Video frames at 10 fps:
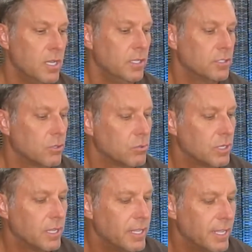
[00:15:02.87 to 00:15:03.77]
So it
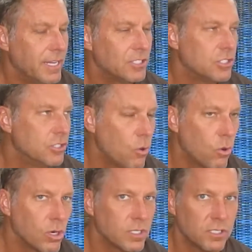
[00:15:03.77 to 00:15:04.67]
is
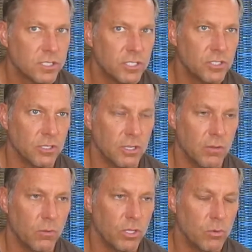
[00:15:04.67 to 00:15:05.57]
your decision
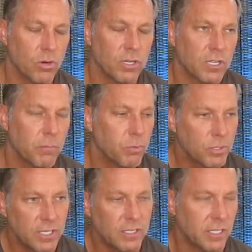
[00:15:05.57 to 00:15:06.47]
you are
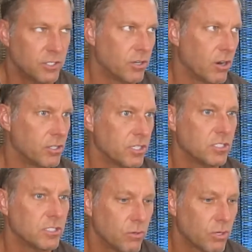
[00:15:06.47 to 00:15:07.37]
completely in charge. This
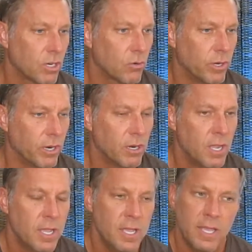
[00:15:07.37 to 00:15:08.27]
is your career.
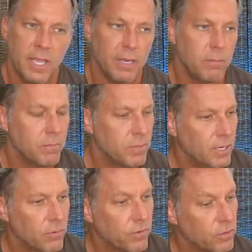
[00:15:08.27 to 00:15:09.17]
And, you
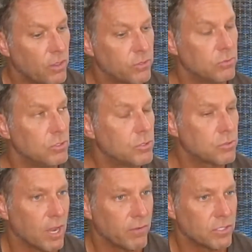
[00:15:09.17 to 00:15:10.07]
know, for all you new
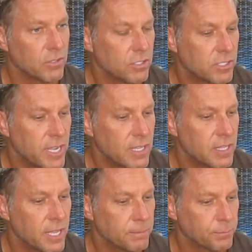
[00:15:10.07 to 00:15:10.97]
travelers, understand
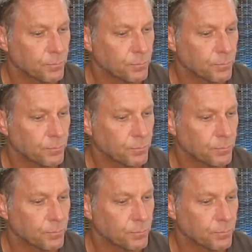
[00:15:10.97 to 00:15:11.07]
that